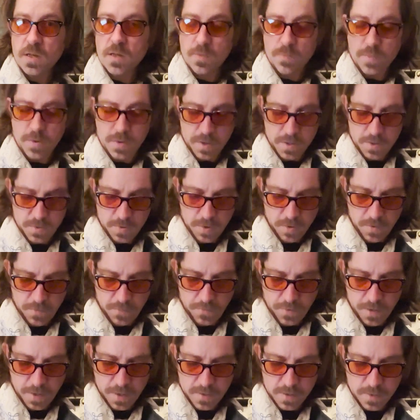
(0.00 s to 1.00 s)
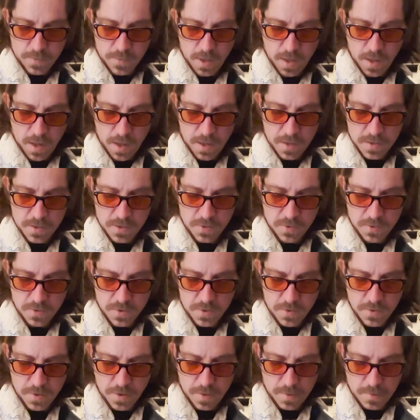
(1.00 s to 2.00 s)
up on the 12th fret, so my highest two
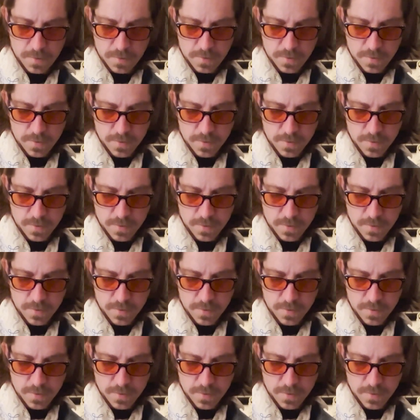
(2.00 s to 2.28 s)
strings.